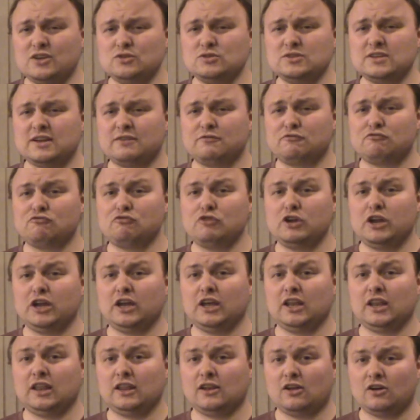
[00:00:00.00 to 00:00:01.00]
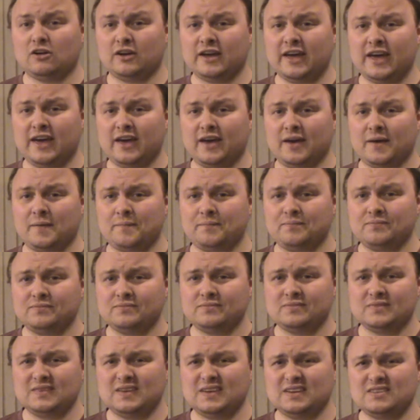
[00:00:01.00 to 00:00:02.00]
I used to have really long hair.
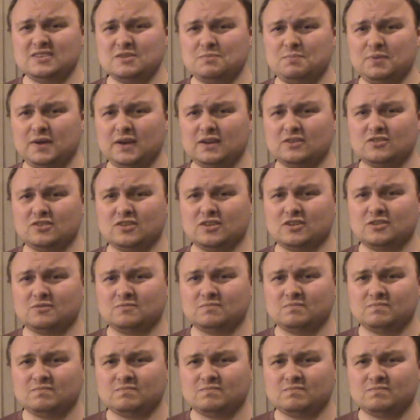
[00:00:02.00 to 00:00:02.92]
Here's a picture.